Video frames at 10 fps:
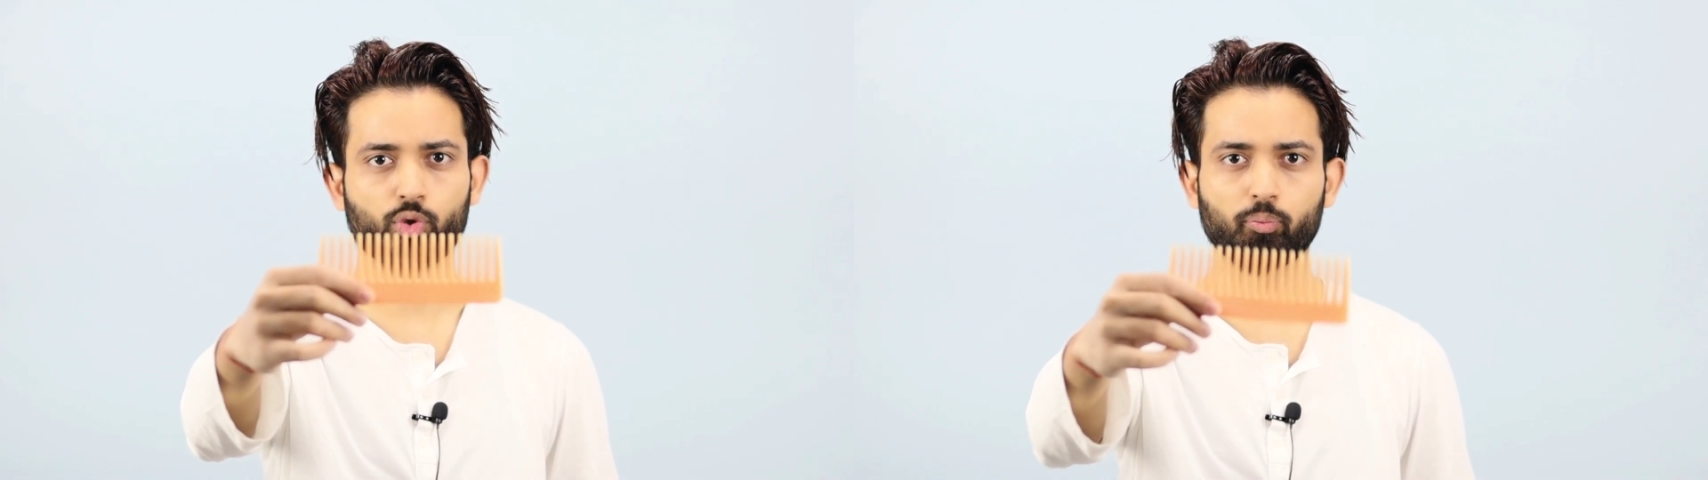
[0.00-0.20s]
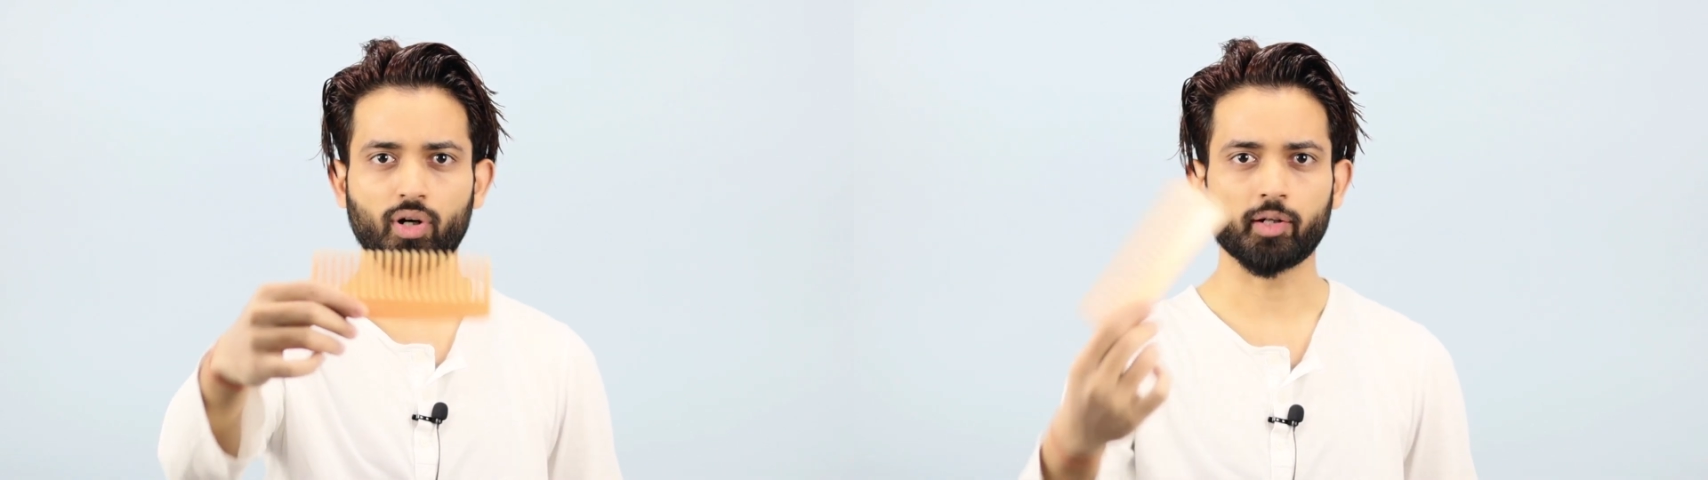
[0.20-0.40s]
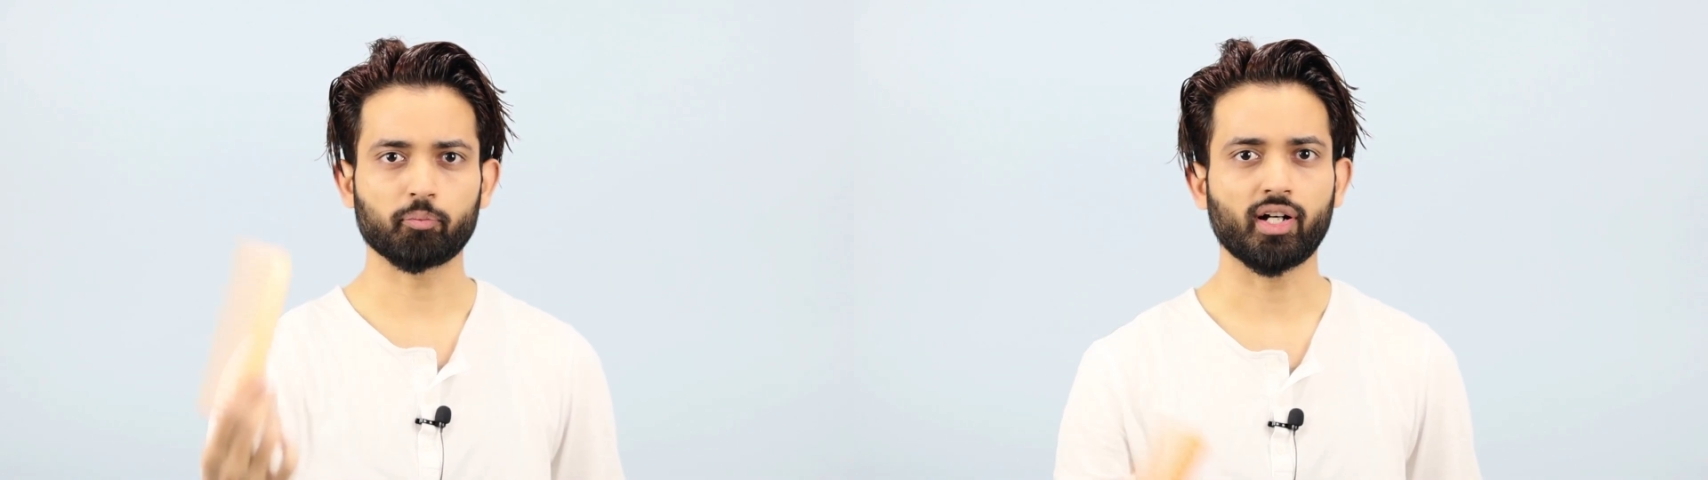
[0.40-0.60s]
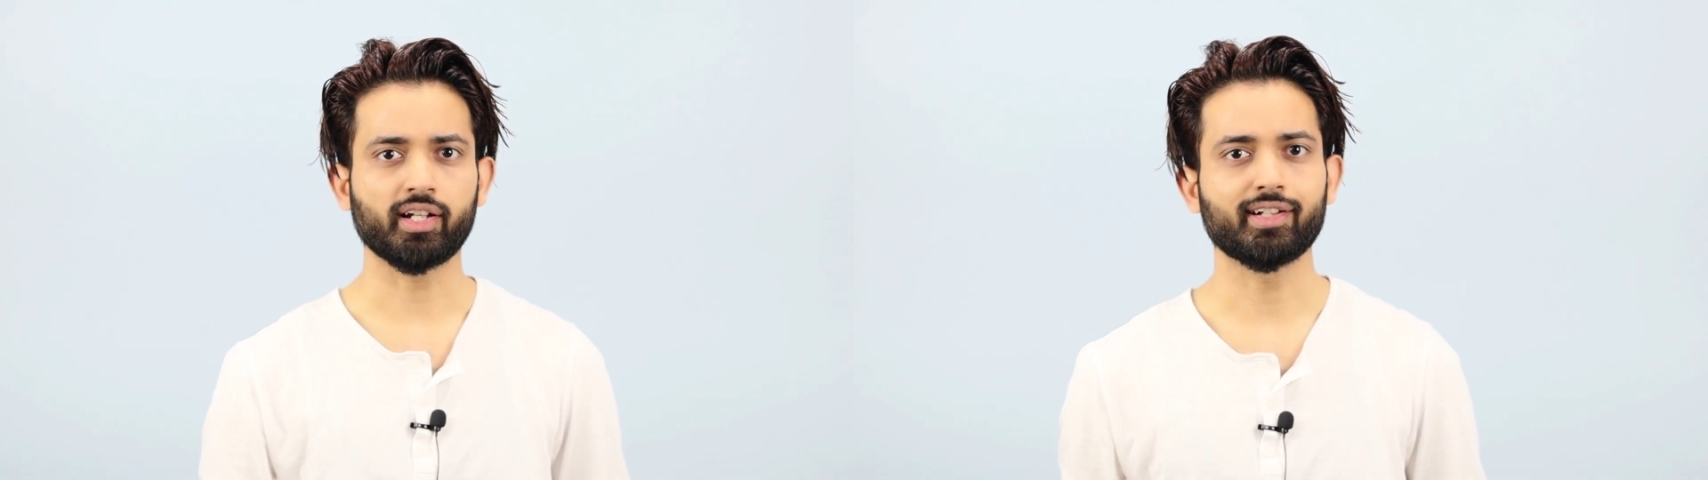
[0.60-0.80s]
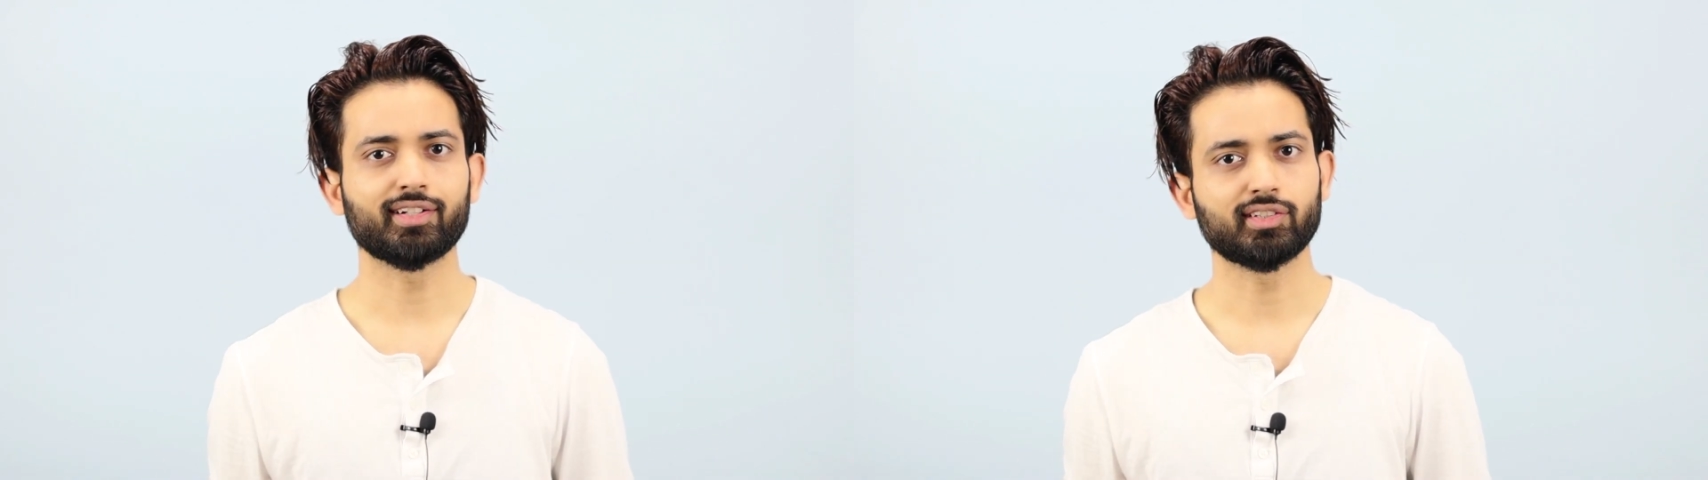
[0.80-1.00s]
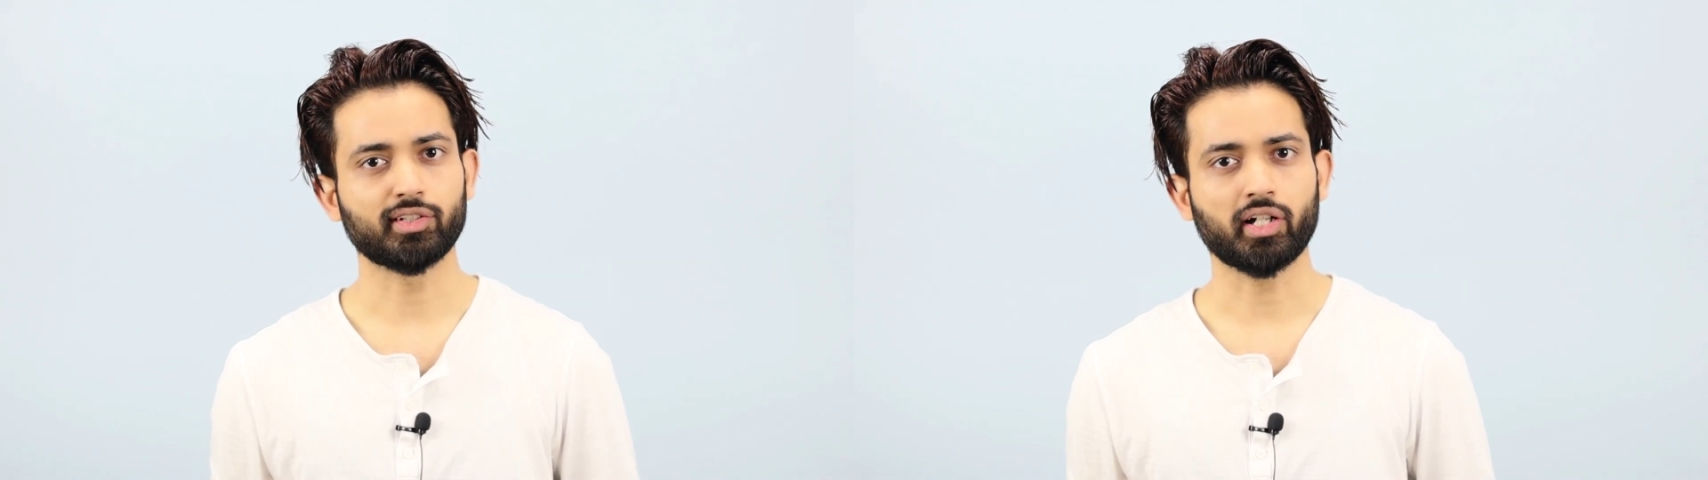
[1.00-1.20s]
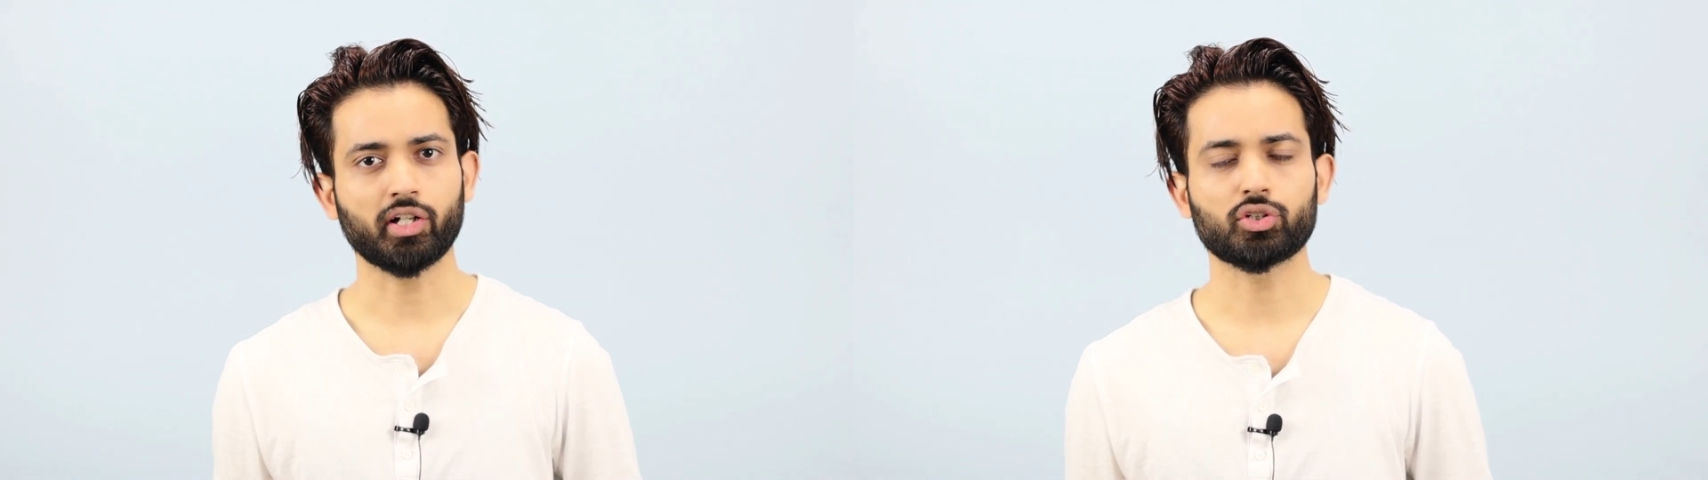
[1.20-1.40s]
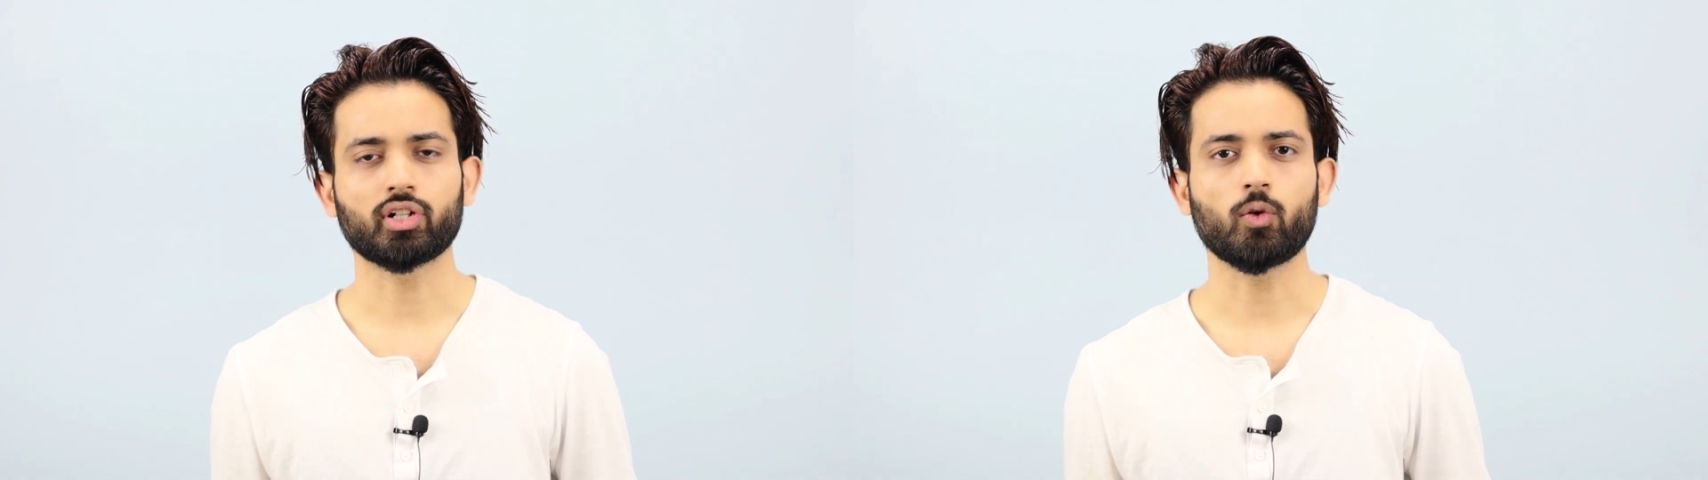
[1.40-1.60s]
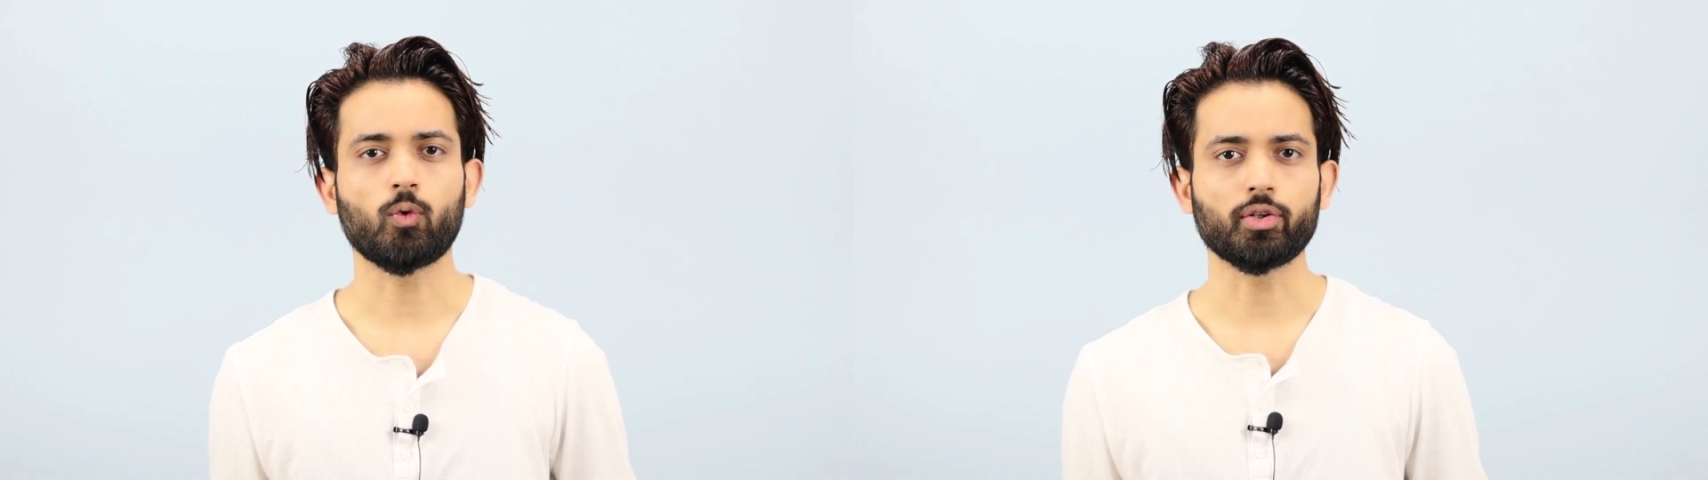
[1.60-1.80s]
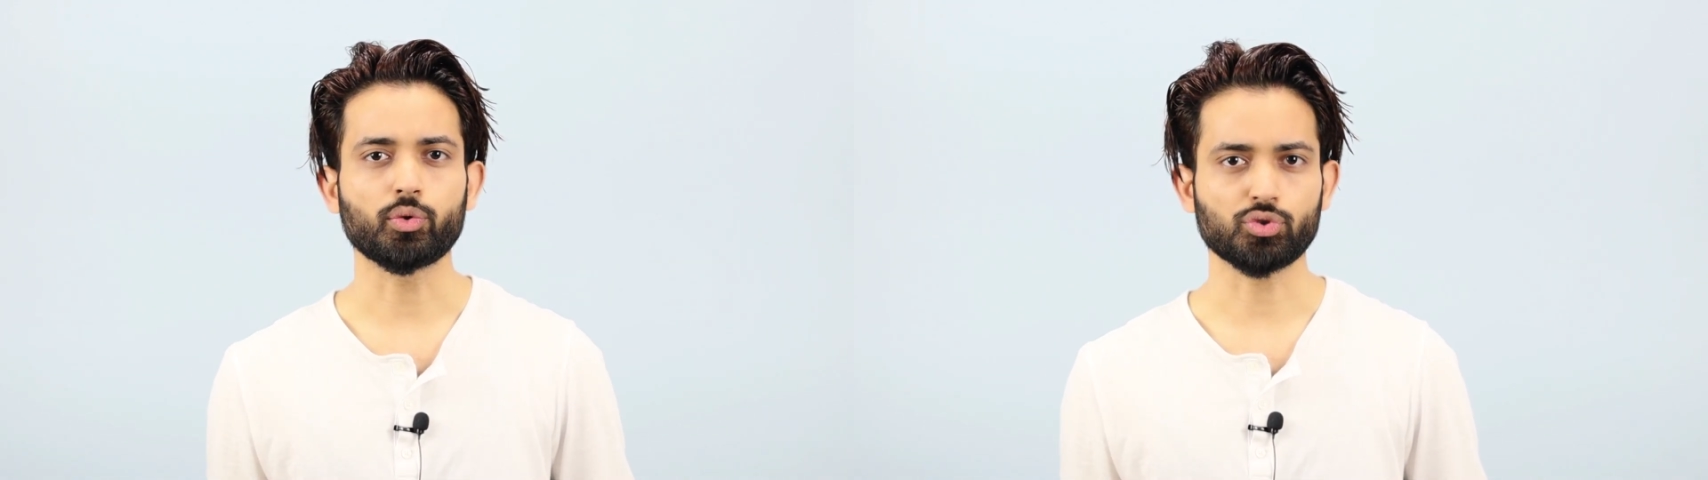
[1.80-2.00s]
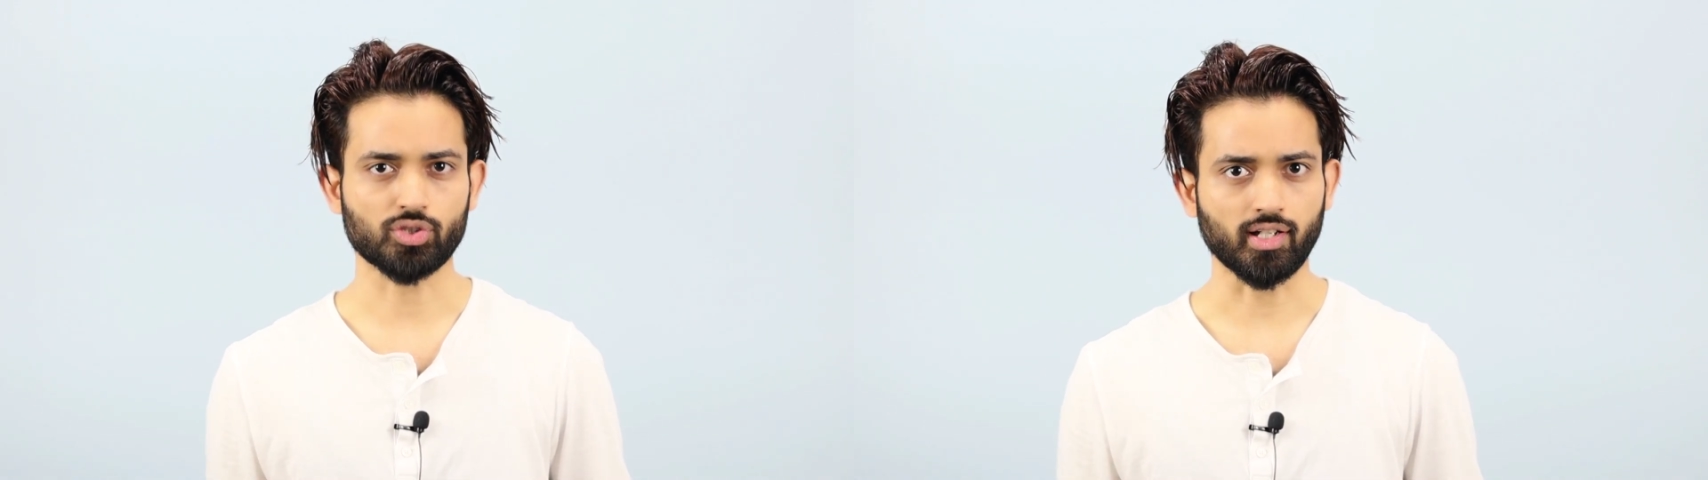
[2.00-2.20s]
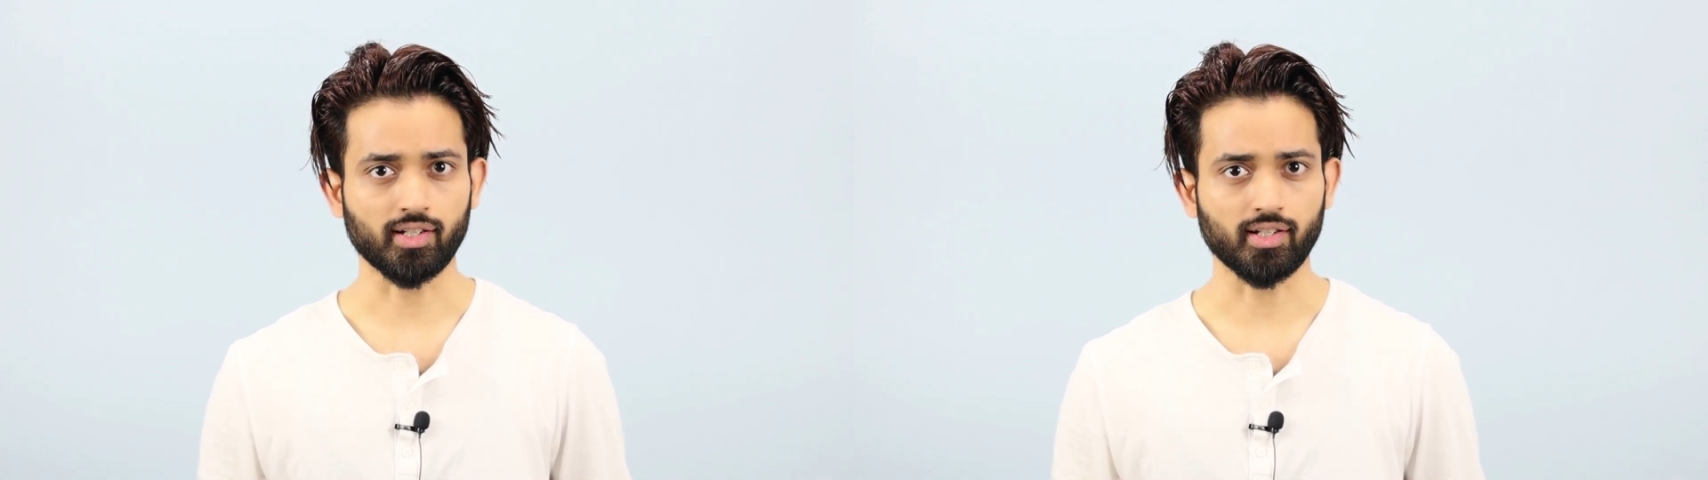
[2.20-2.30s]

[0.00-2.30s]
part my hair in the direction I want to style.